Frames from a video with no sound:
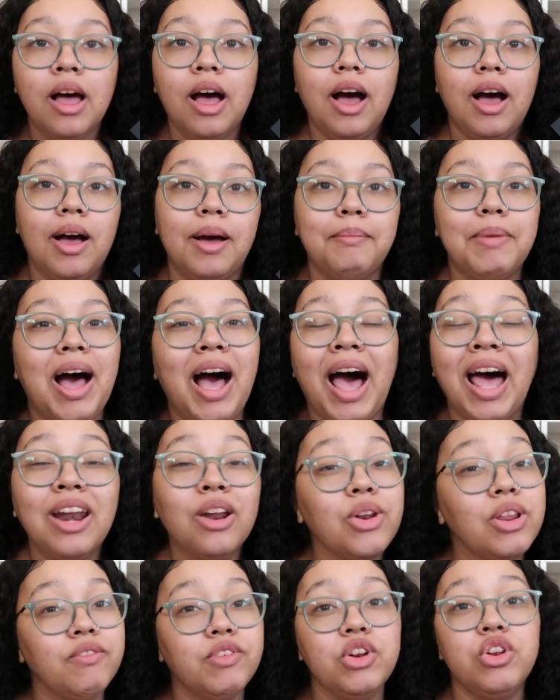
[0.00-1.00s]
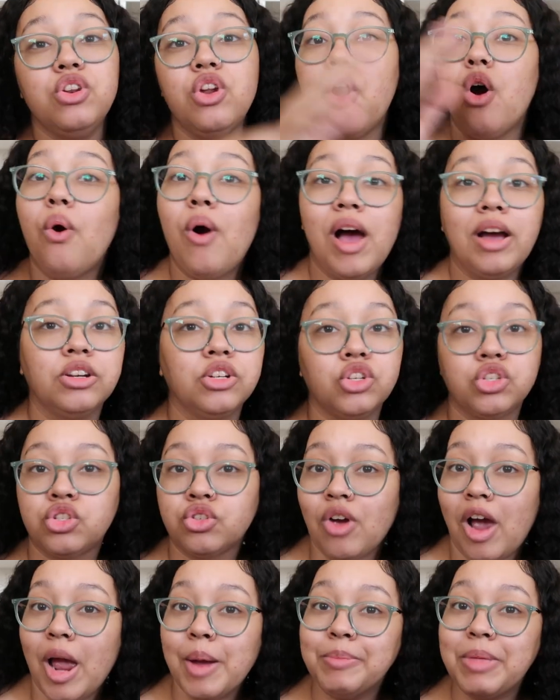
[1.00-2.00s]
Um, I don't even know how to
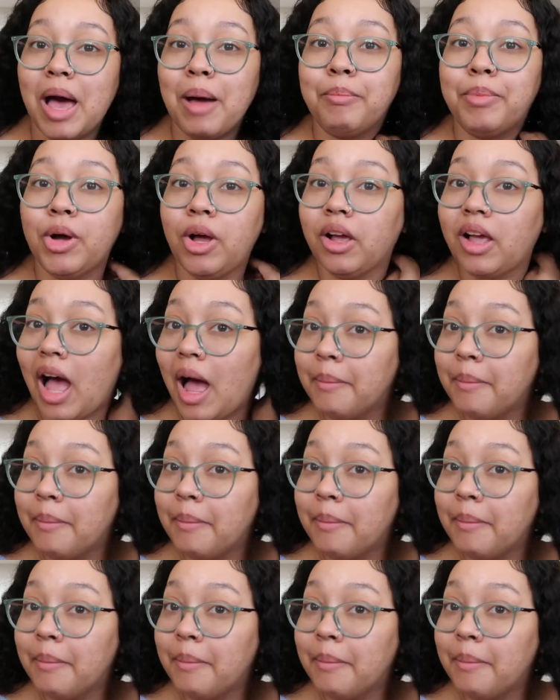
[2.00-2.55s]
describe that book.